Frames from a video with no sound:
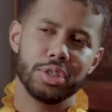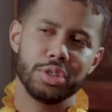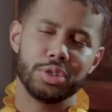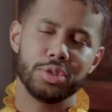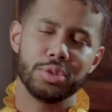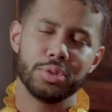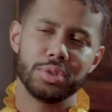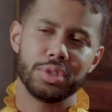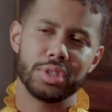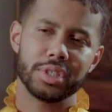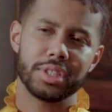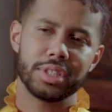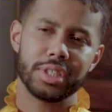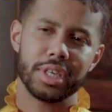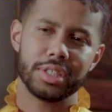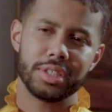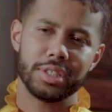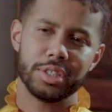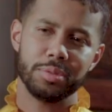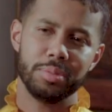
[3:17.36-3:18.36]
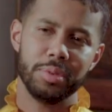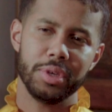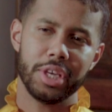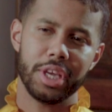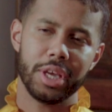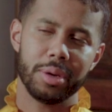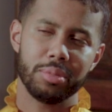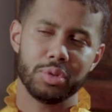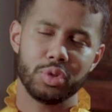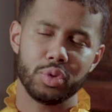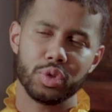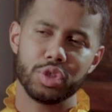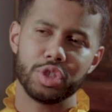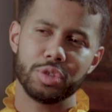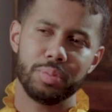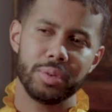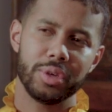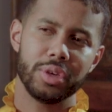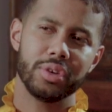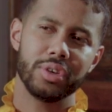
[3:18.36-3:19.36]
The true success is being able to
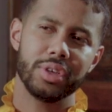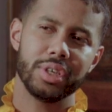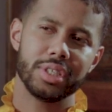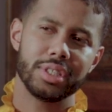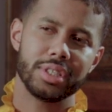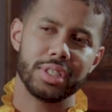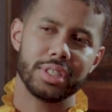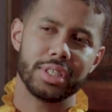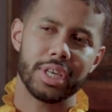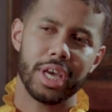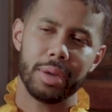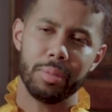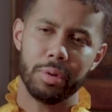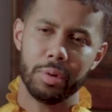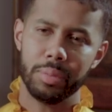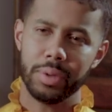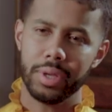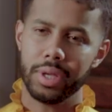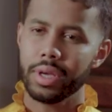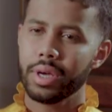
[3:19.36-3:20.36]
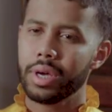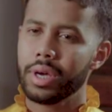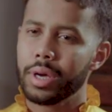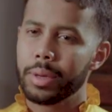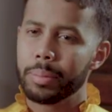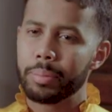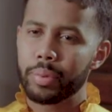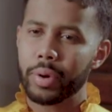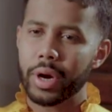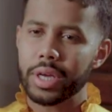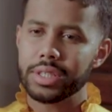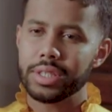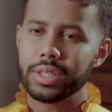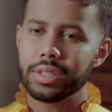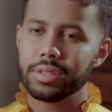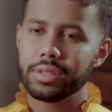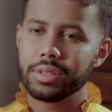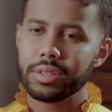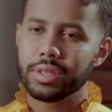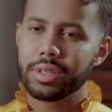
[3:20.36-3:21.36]
experience the time and be
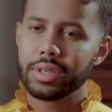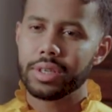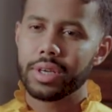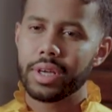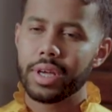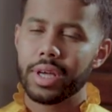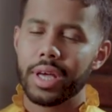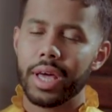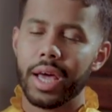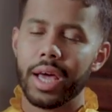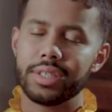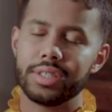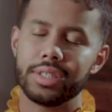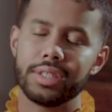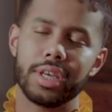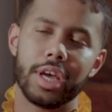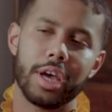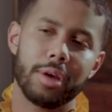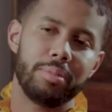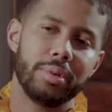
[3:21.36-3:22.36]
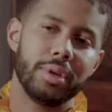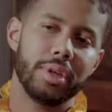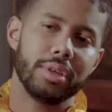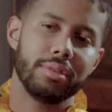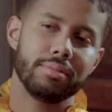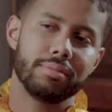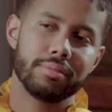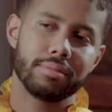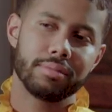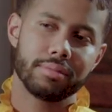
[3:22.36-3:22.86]
present as it's happening.